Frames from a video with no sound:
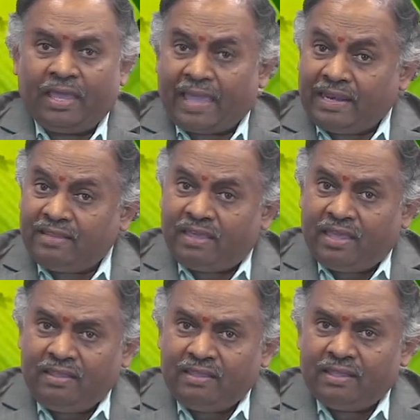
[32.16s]

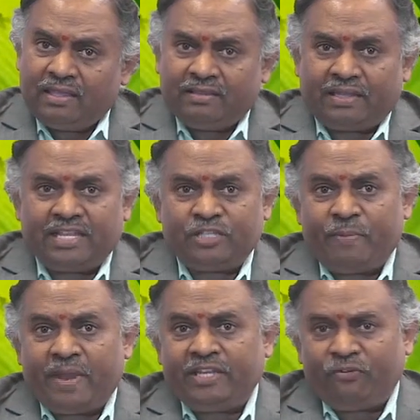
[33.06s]
Anything that is
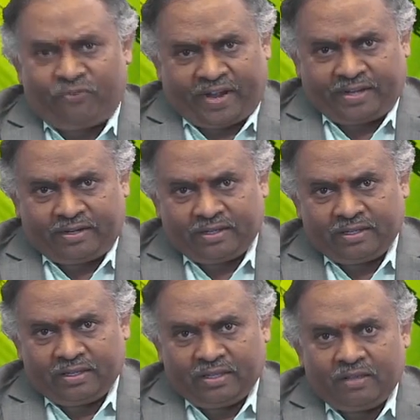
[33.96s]
made different
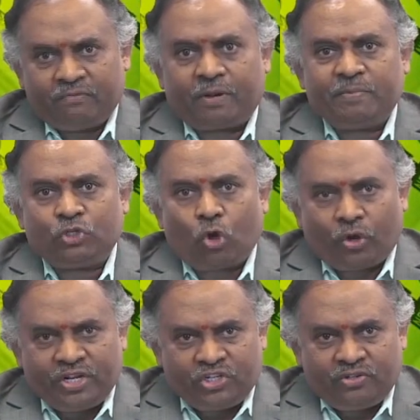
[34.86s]
from its
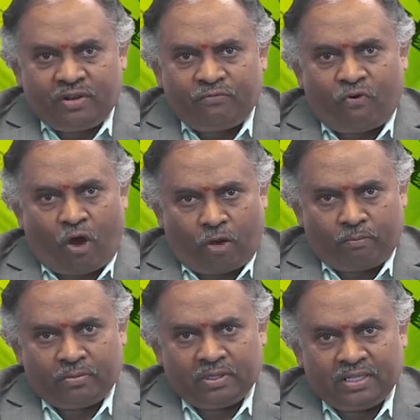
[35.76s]
original
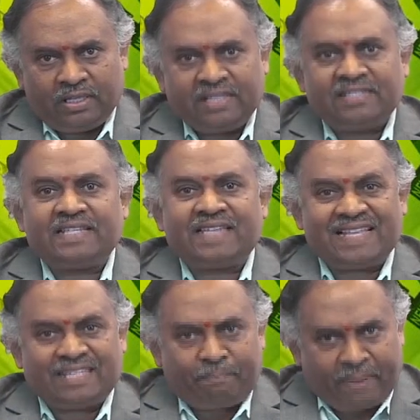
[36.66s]
form, such
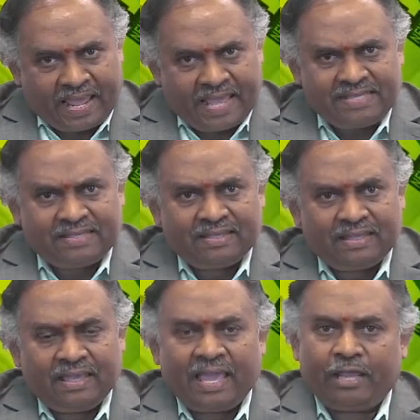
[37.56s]
as a place,
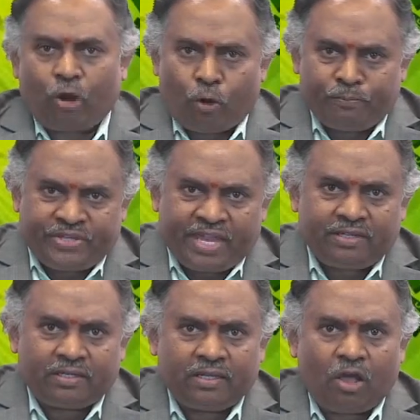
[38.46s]
an
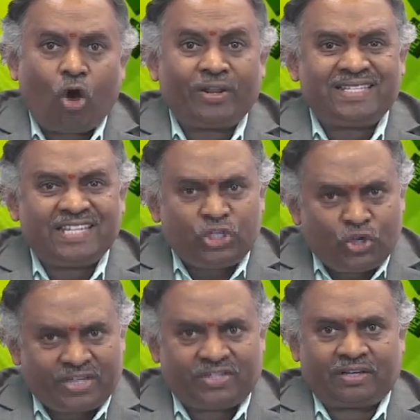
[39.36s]
object, or a
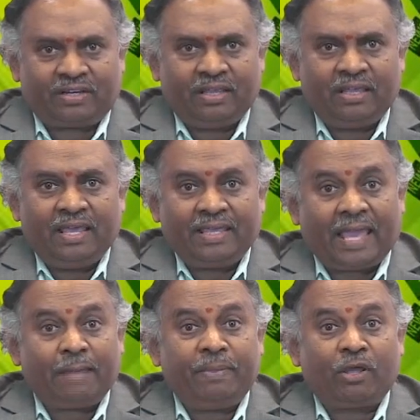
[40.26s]
situation,
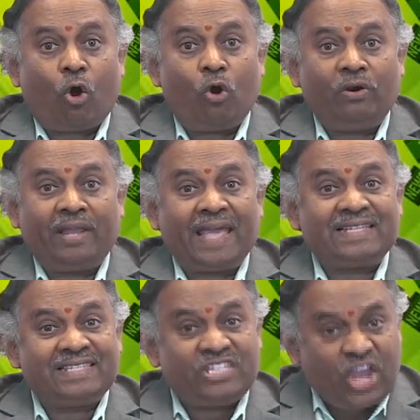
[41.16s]
can be called
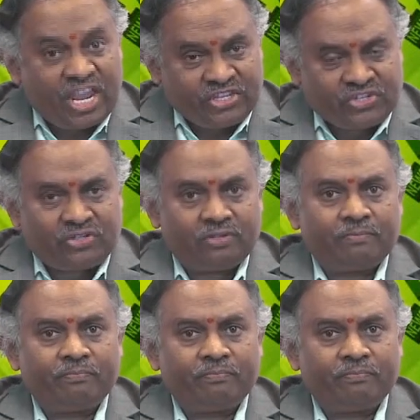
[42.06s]
as change.